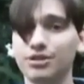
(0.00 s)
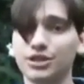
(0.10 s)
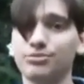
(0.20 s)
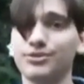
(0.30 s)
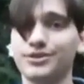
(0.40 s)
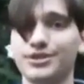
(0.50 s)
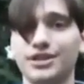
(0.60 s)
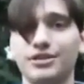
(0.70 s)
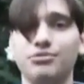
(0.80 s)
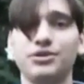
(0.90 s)
much worse
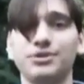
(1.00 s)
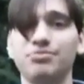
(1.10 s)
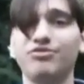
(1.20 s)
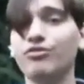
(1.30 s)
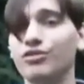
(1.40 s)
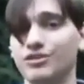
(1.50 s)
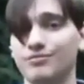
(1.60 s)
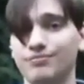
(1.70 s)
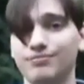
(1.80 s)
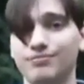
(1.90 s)
than it was before.